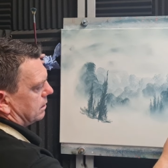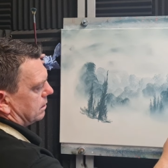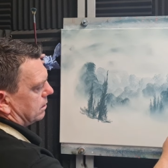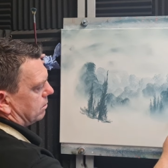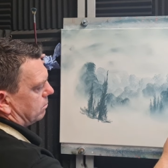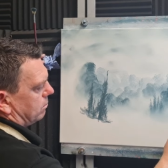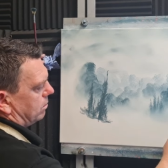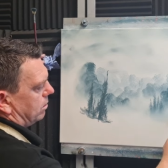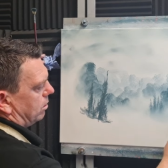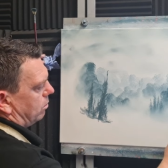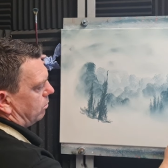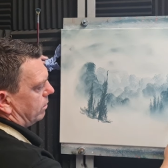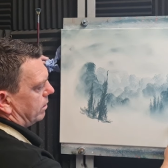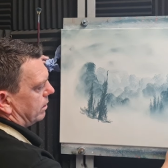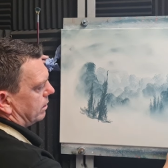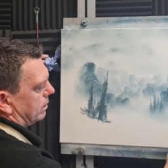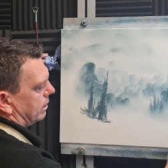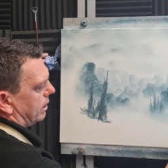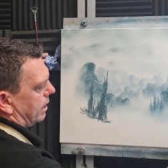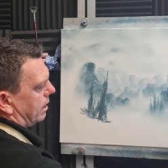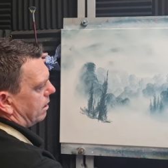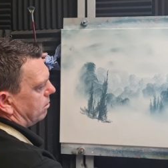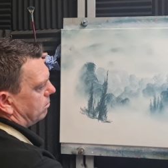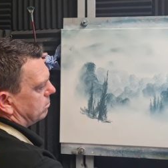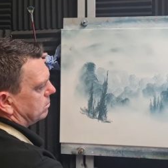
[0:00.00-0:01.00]
go all the way
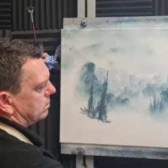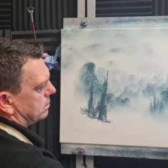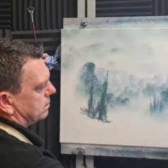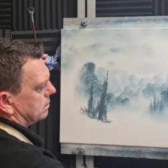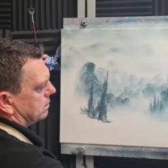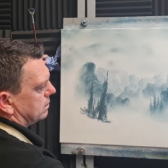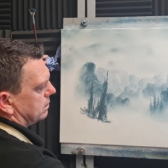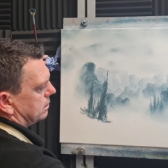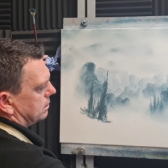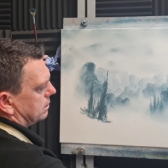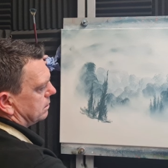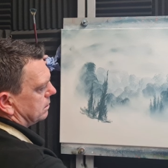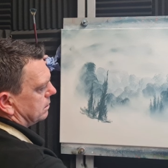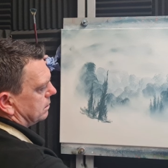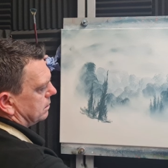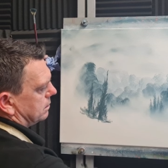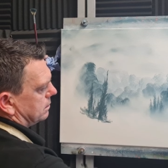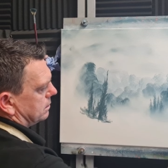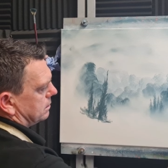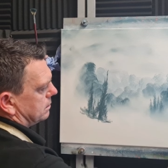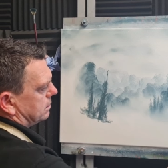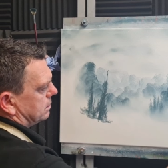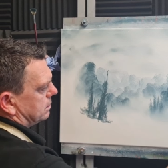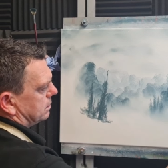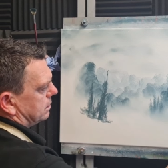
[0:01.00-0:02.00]
around,
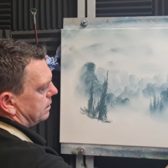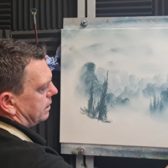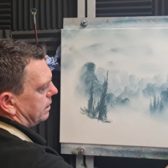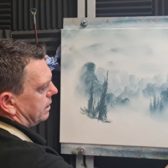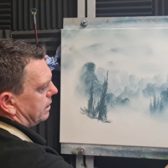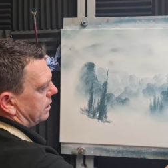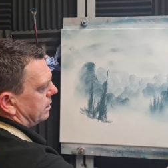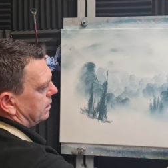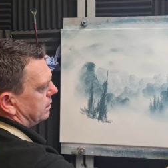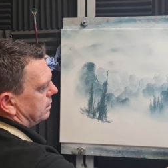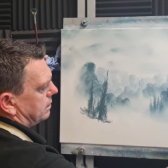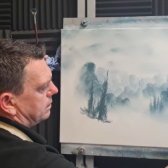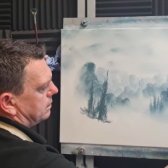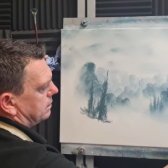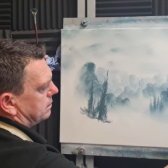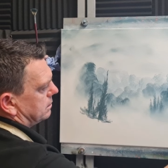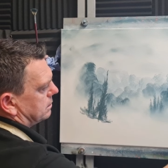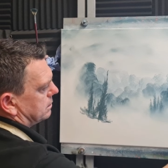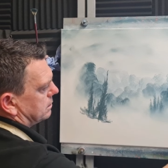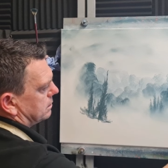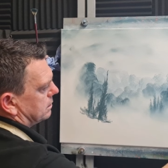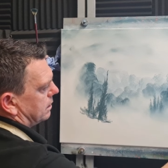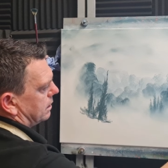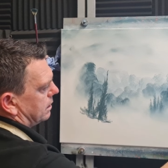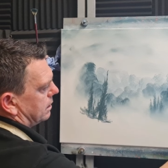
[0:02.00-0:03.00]

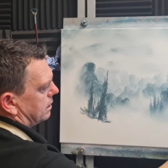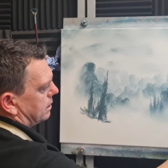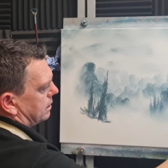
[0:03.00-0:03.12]
tease.